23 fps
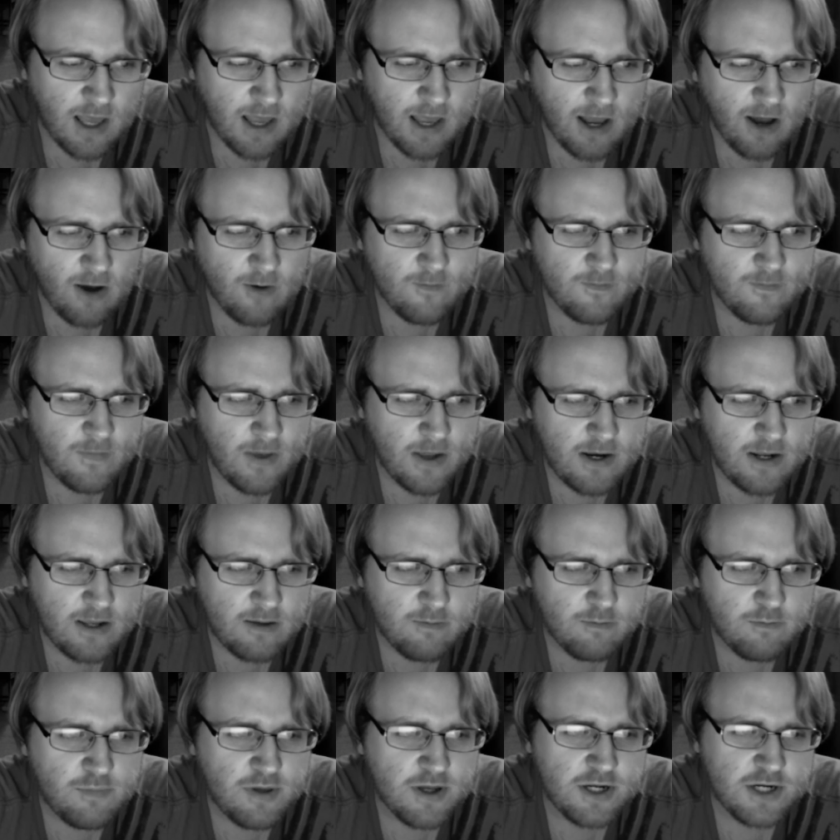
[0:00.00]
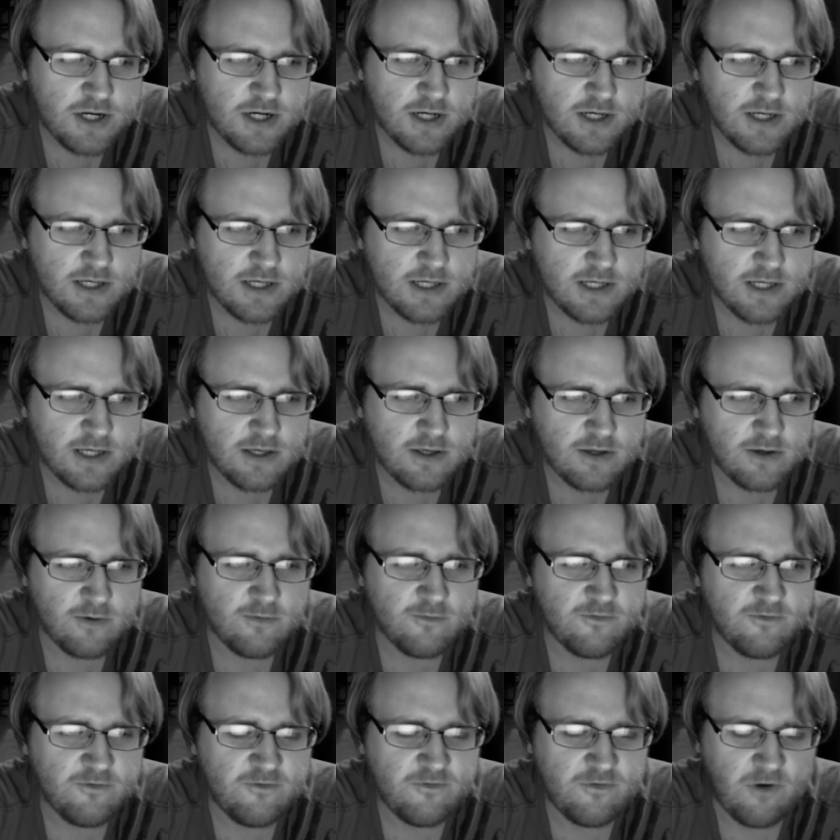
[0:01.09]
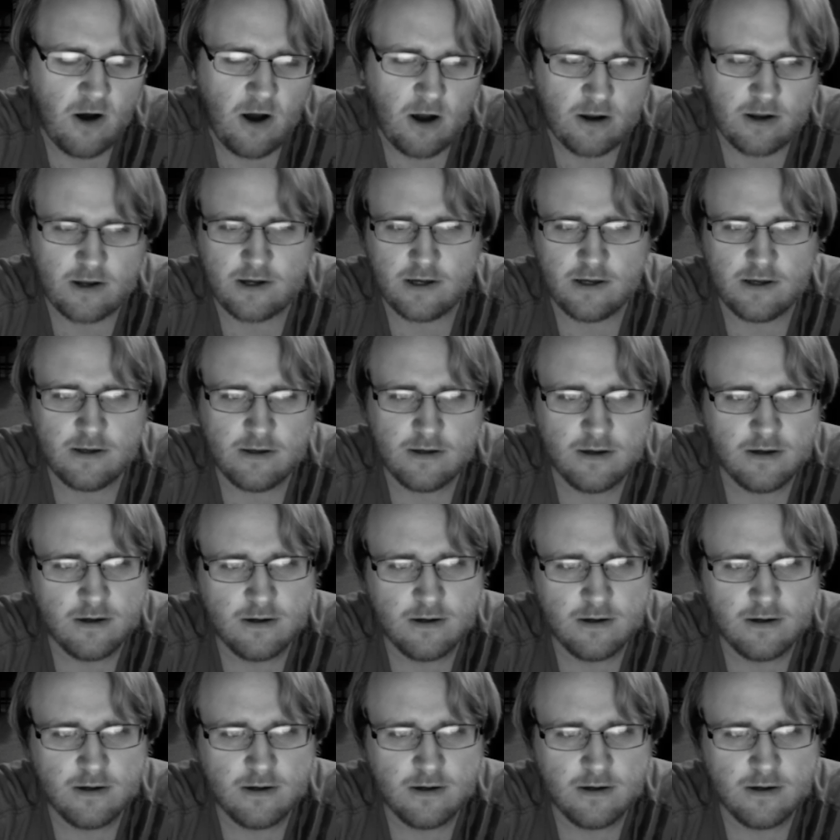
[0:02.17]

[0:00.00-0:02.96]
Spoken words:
How many bitches you fuck?